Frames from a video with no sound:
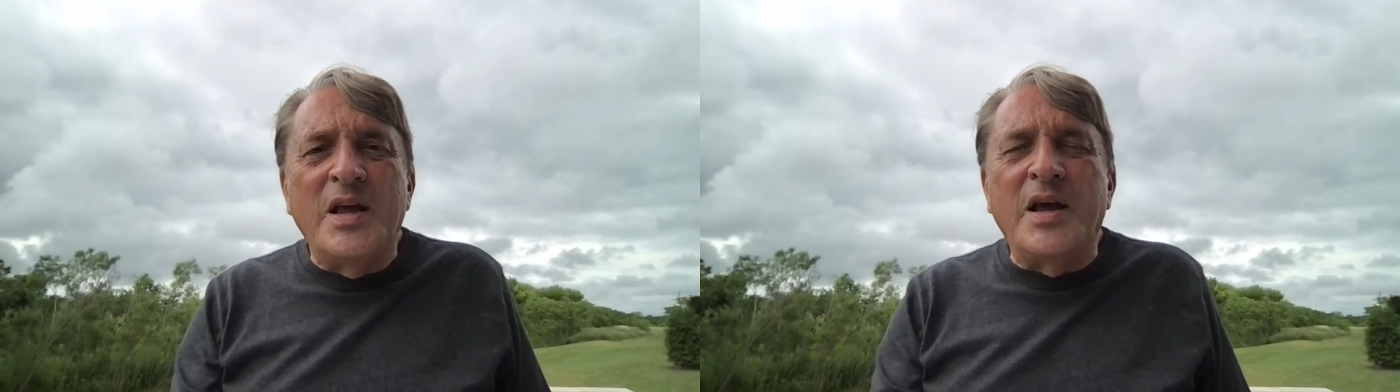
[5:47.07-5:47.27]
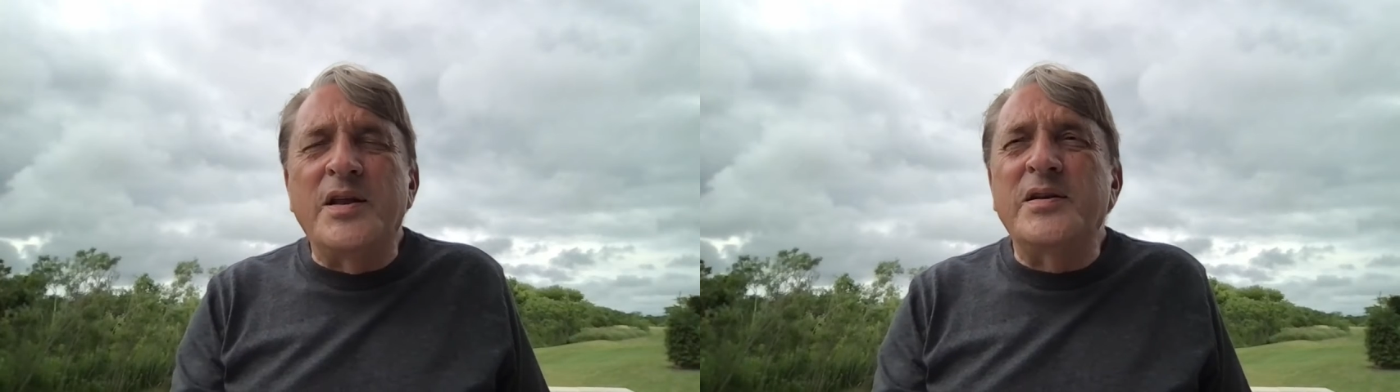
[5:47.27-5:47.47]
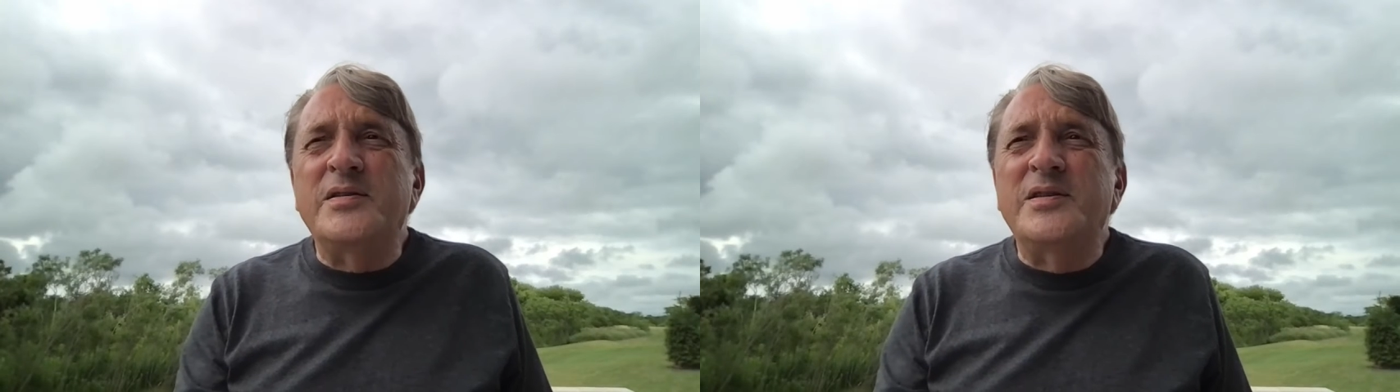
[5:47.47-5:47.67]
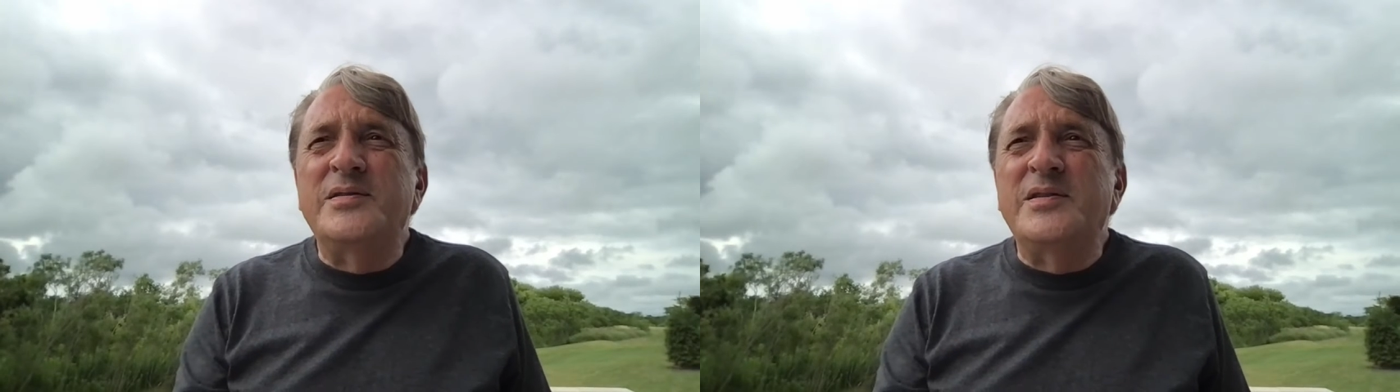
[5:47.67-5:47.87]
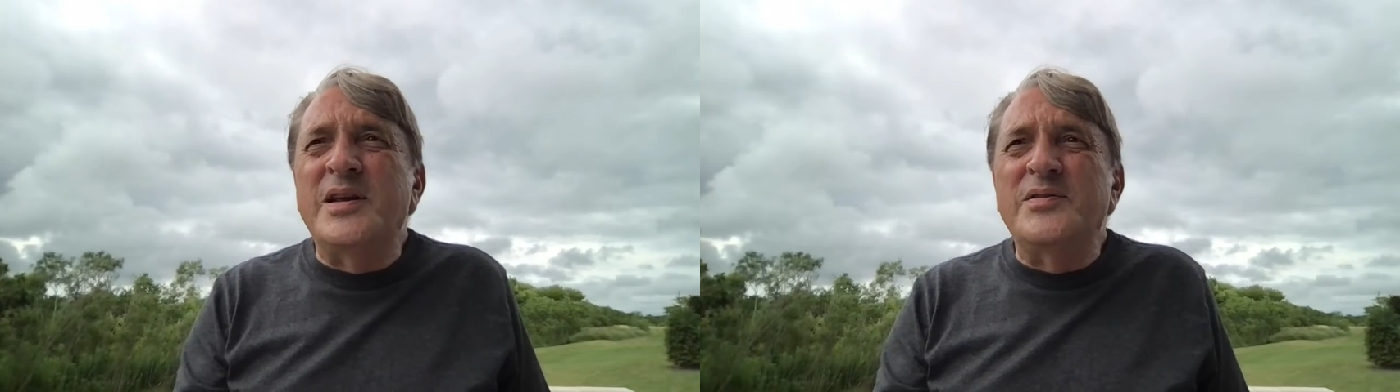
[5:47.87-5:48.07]
And
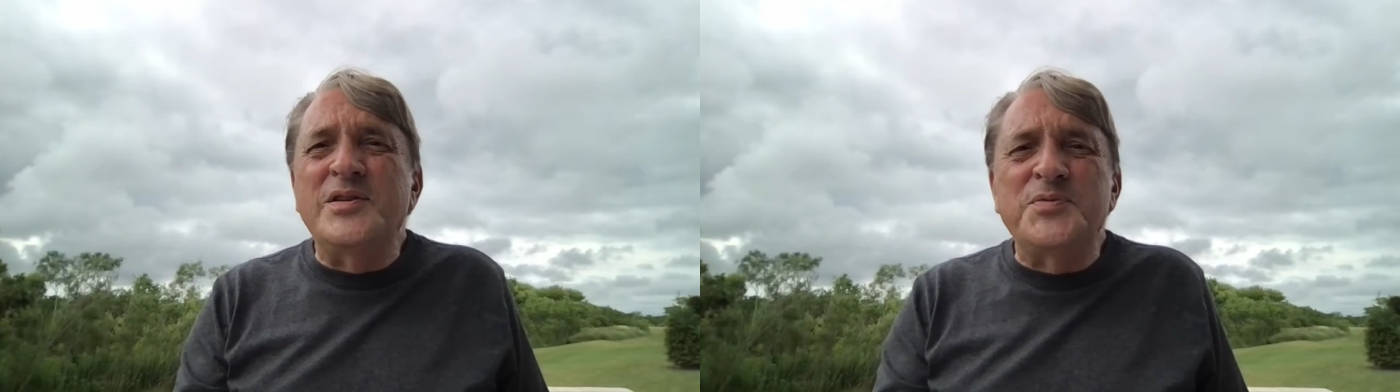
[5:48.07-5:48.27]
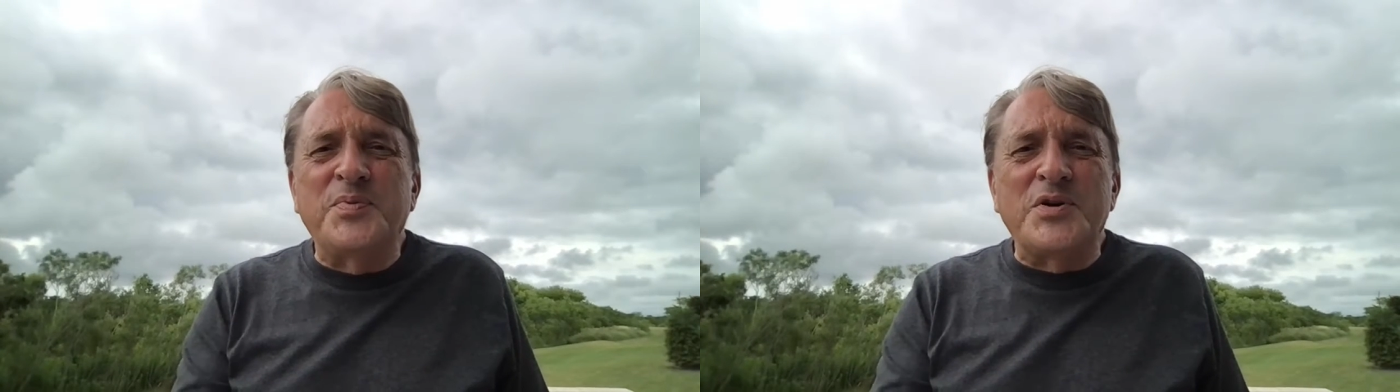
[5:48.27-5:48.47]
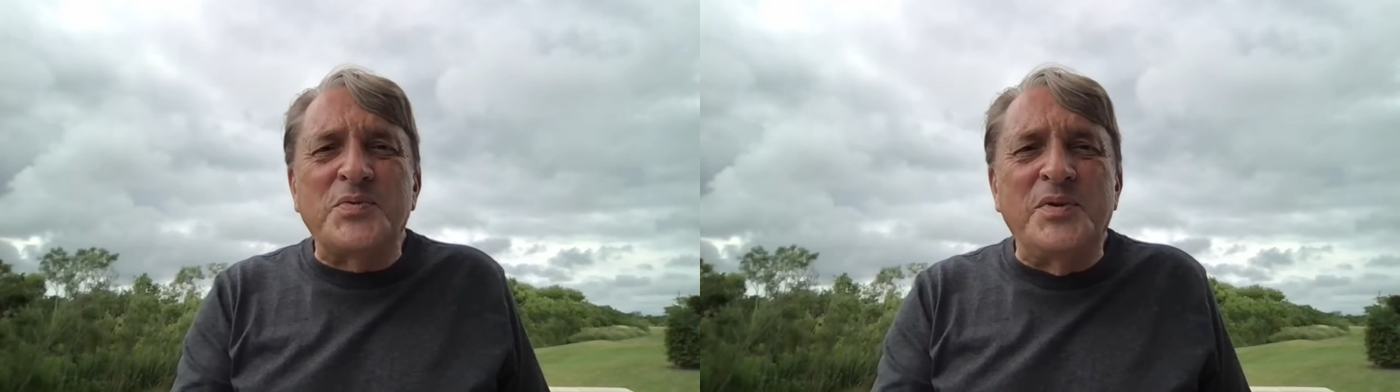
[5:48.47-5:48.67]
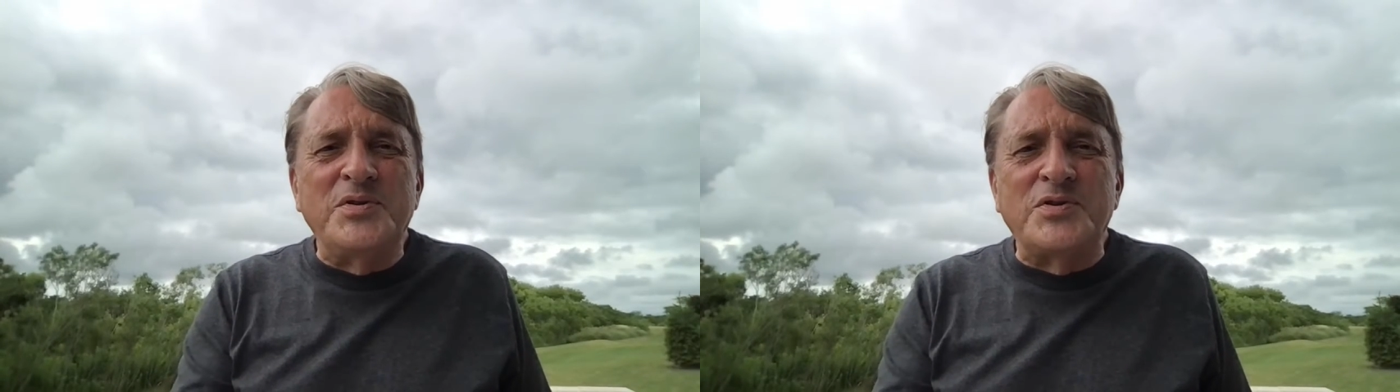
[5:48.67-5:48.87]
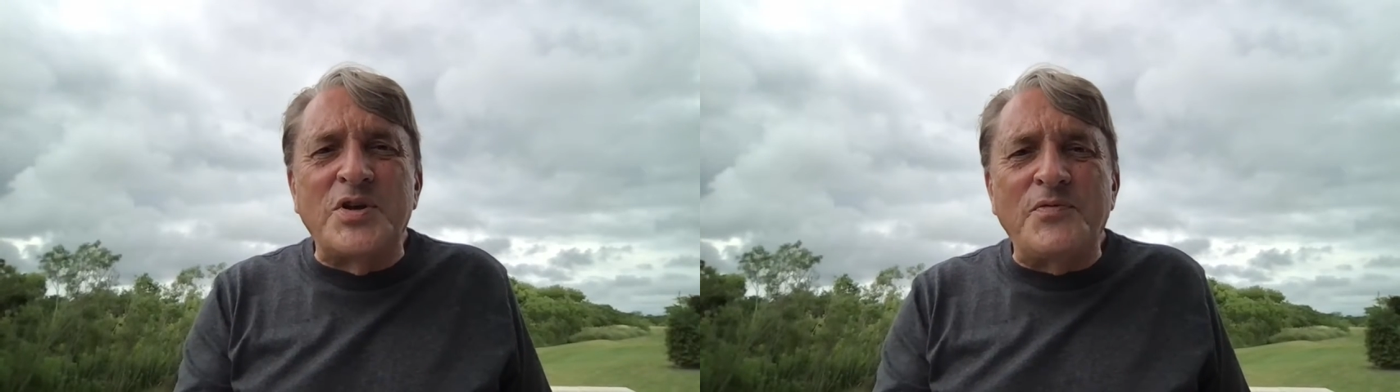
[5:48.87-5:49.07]
these press
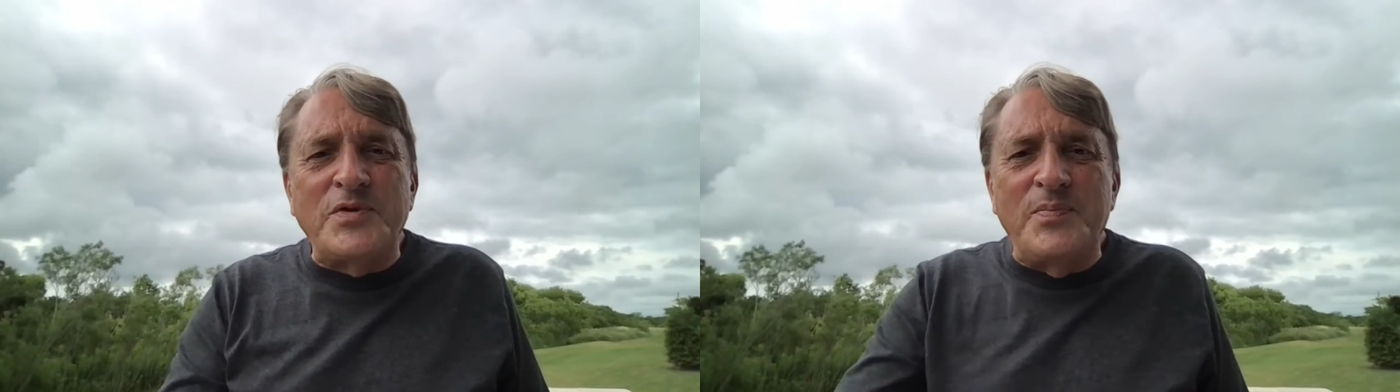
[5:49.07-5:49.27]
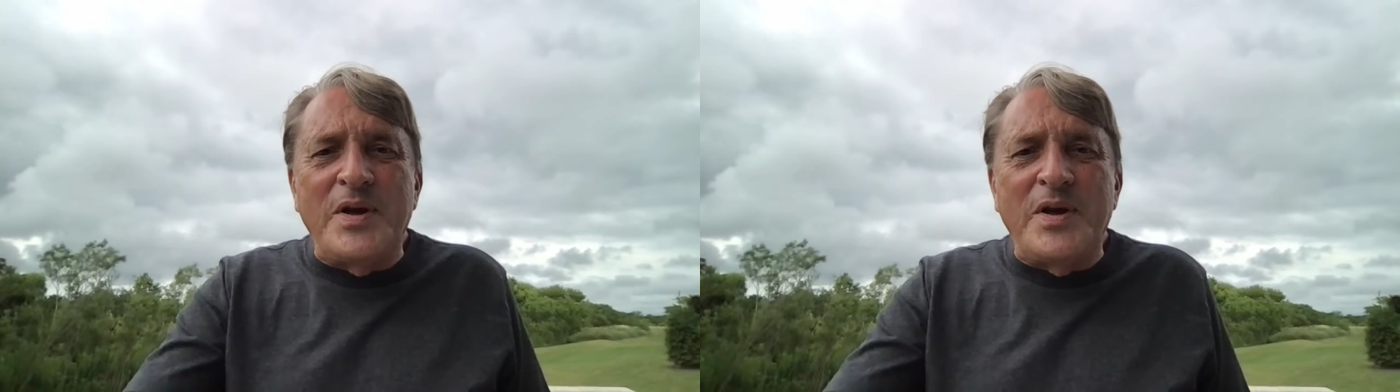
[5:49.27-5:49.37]
releases often